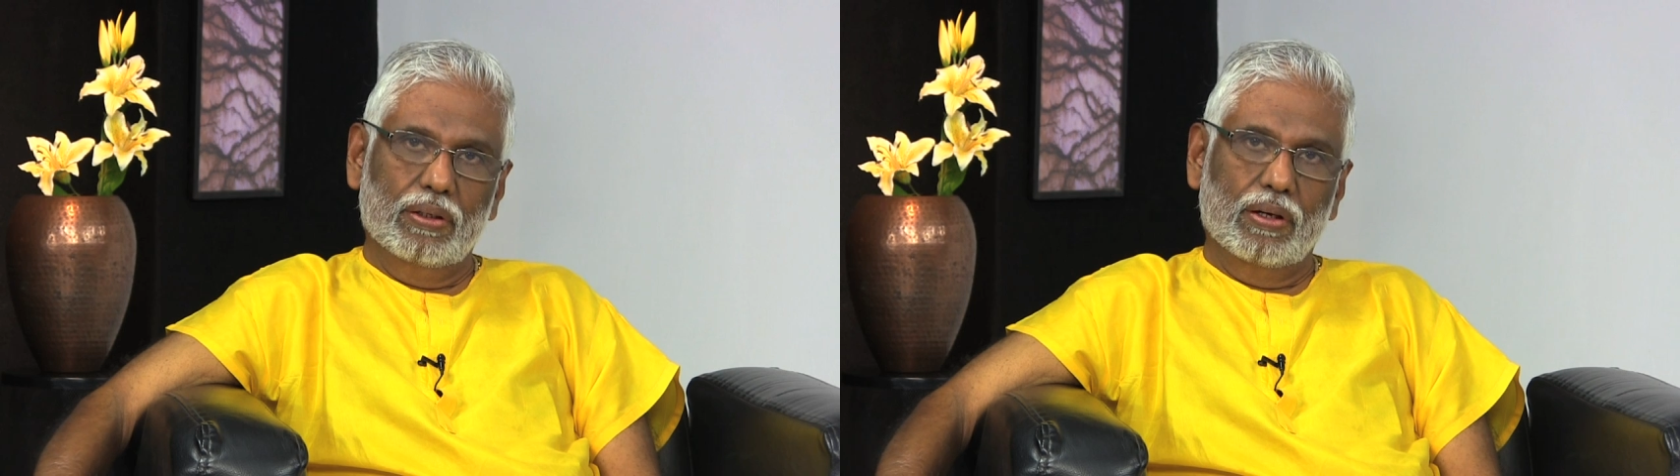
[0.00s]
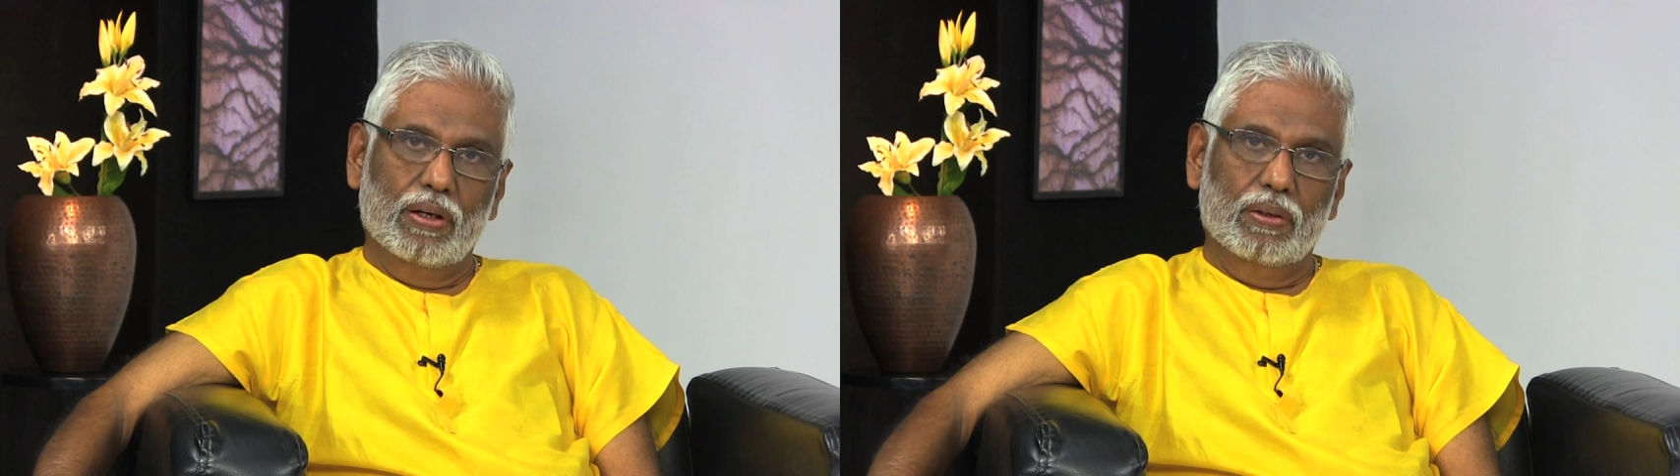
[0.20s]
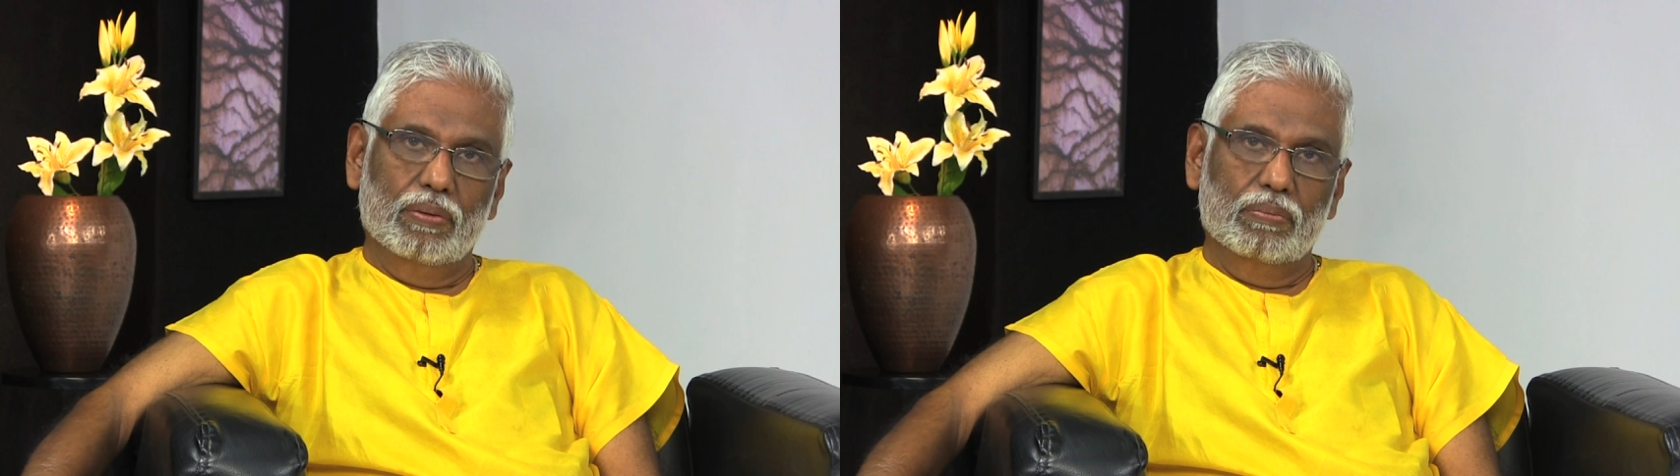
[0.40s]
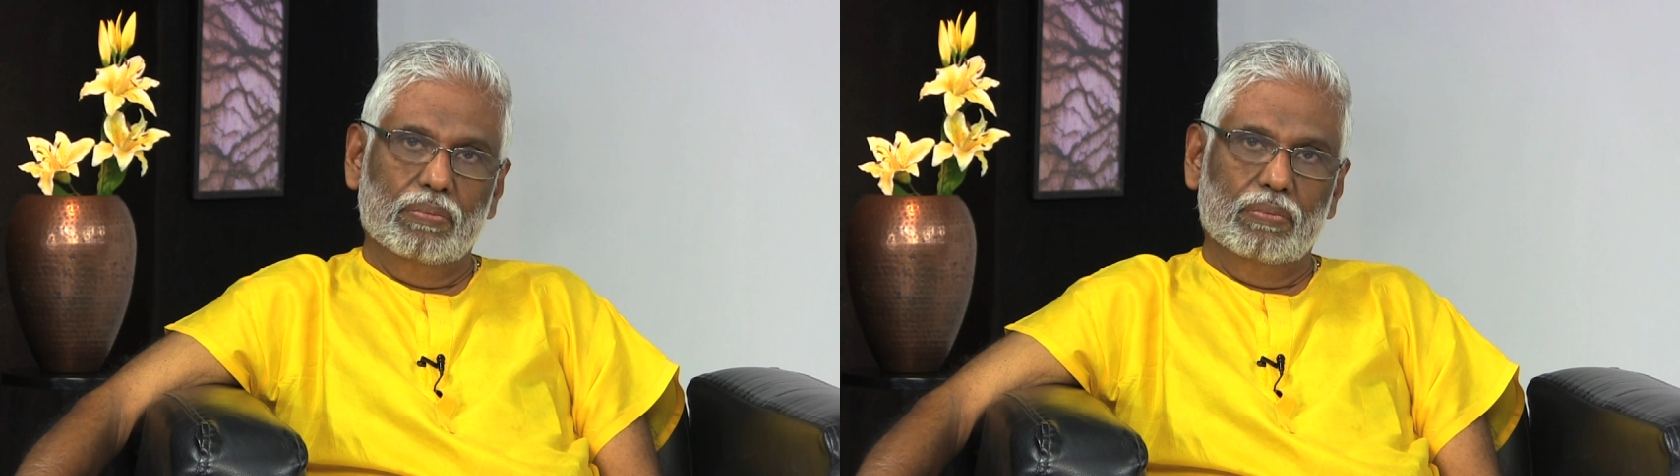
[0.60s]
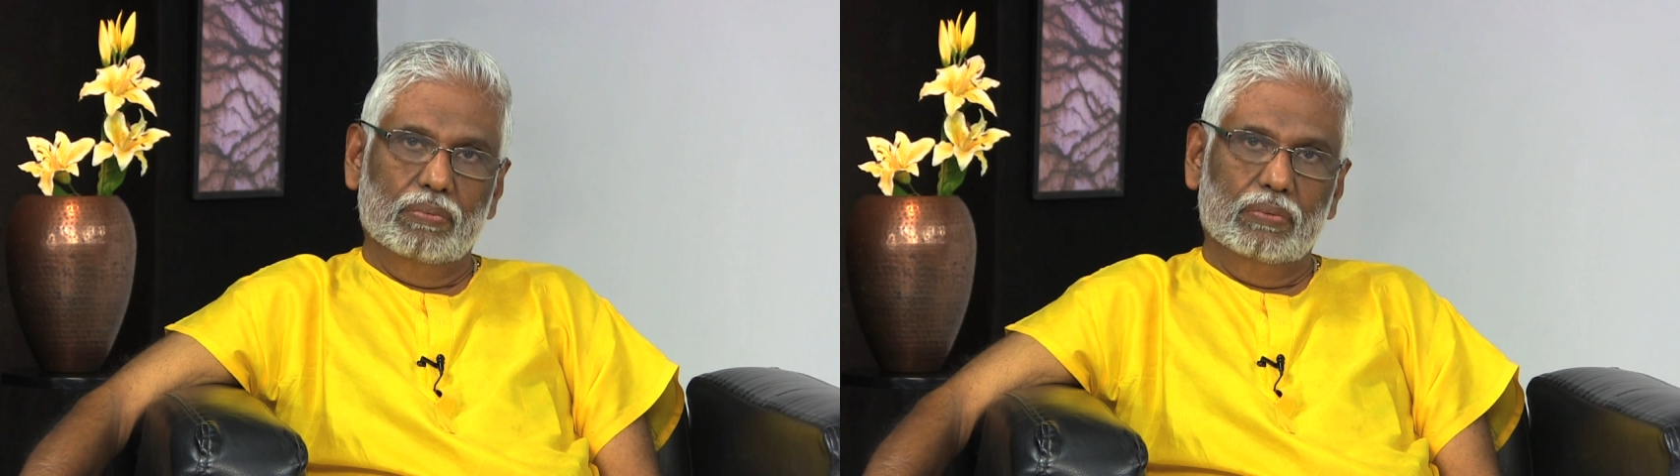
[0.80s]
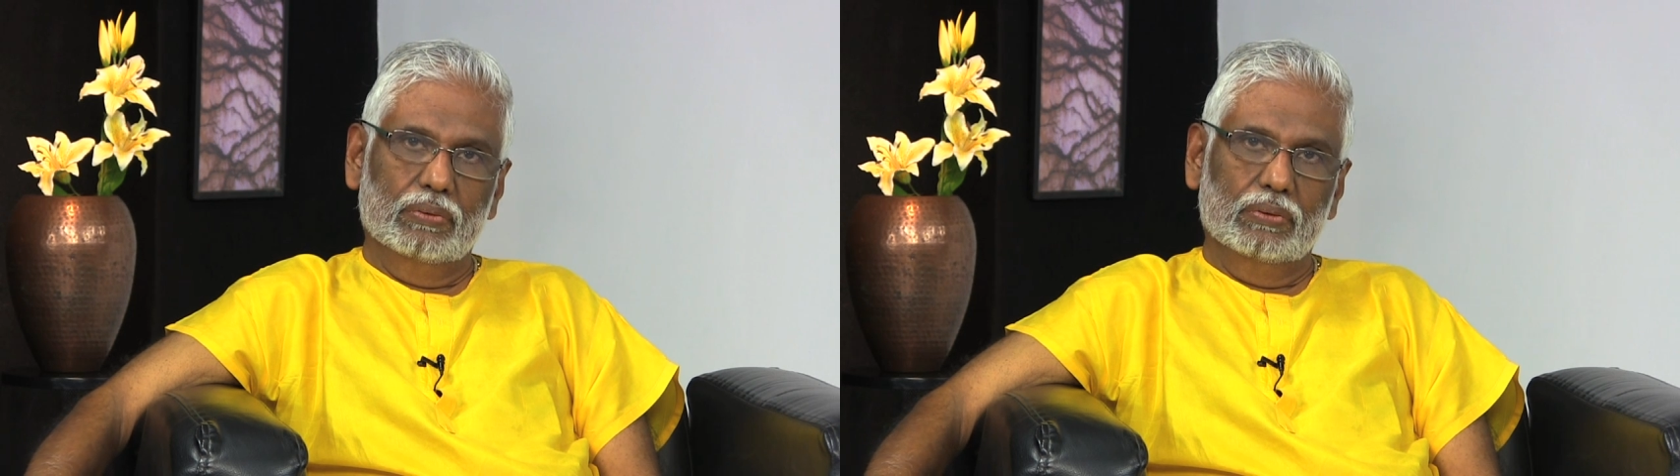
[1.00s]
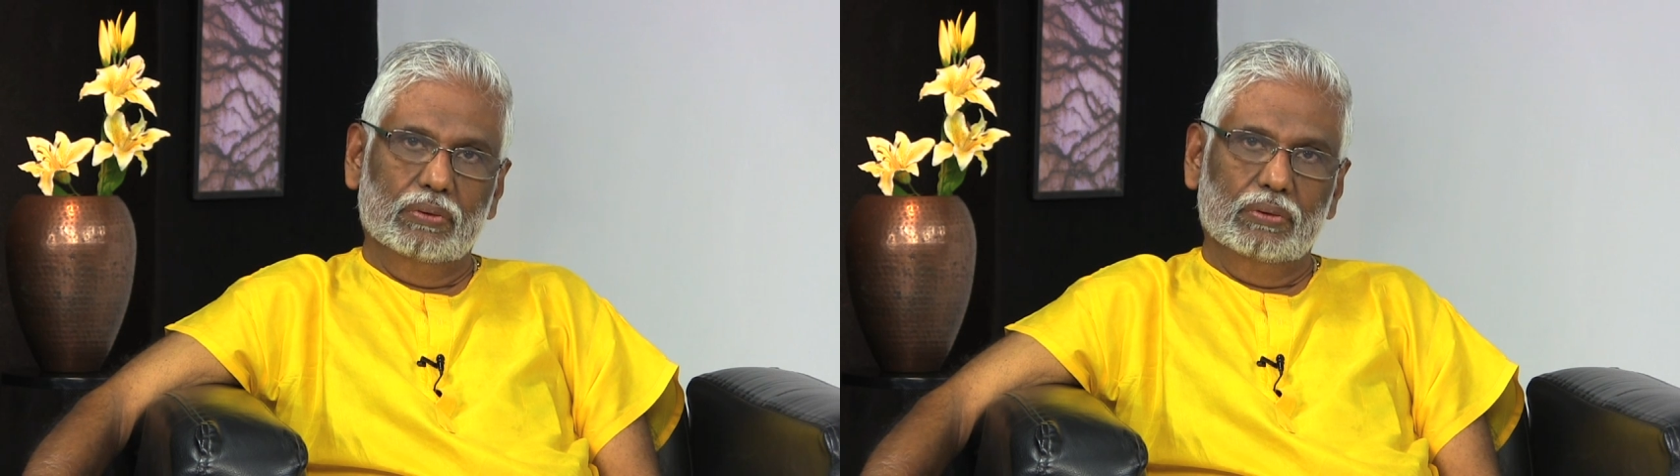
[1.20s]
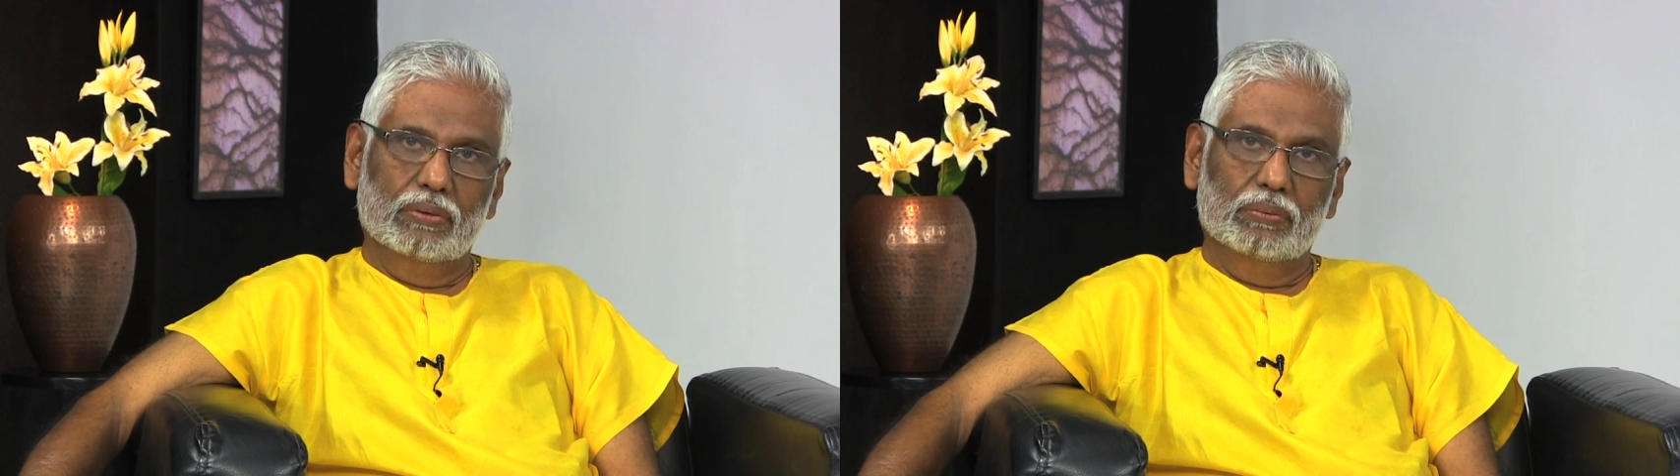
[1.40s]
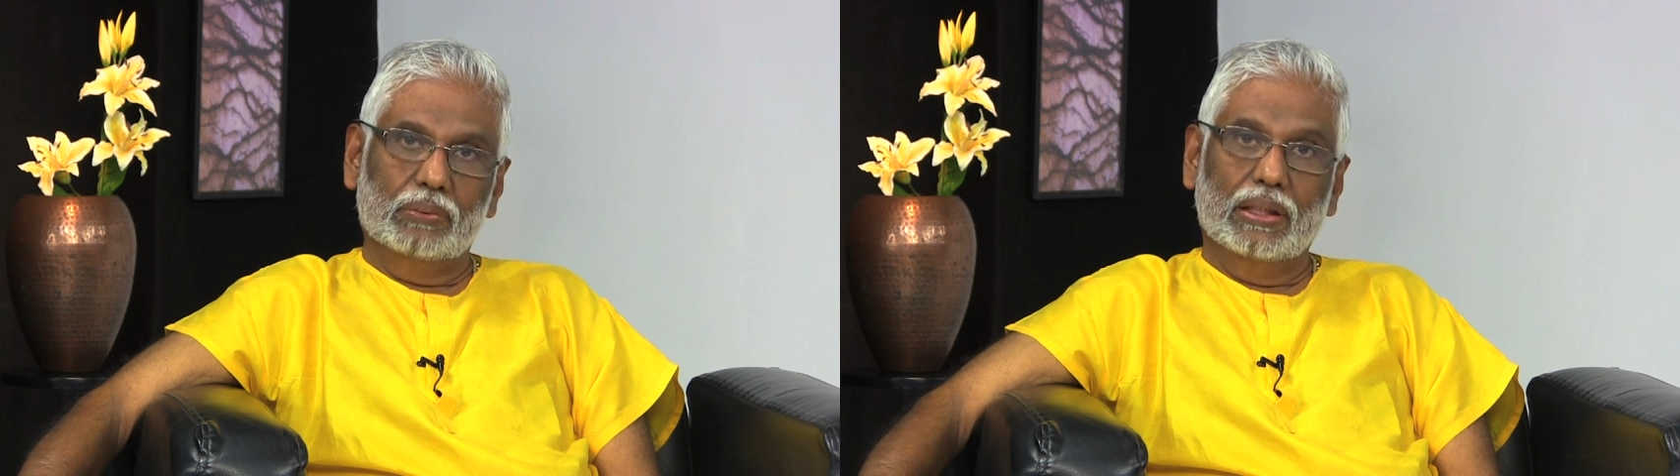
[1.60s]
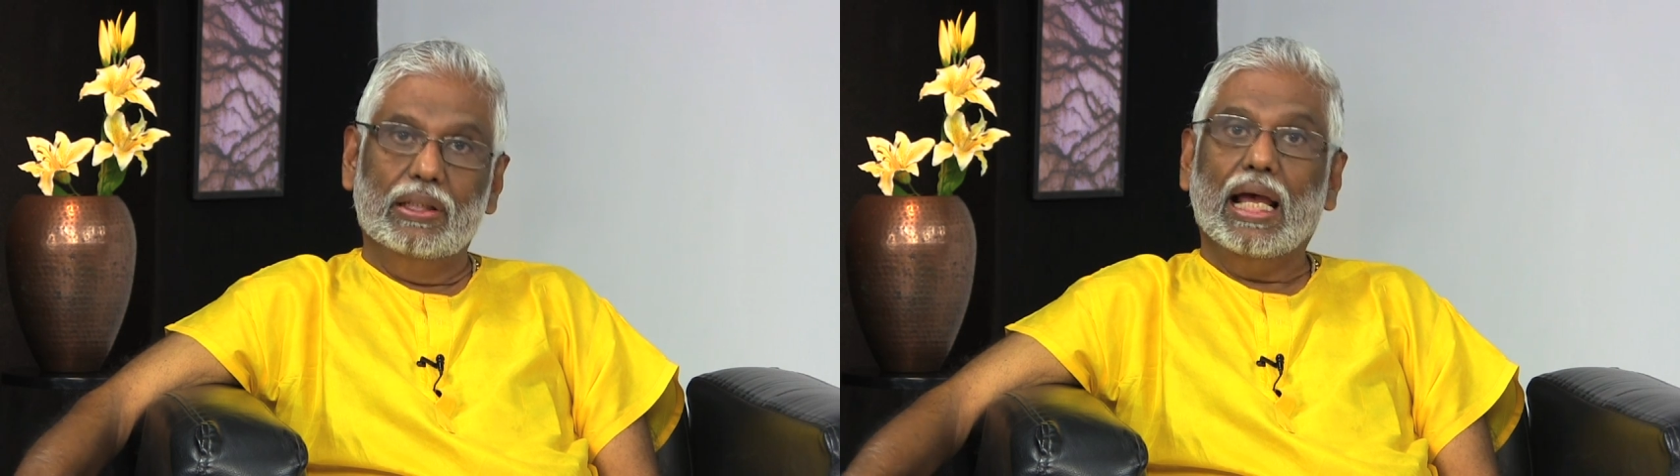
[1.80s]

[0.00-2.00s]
on my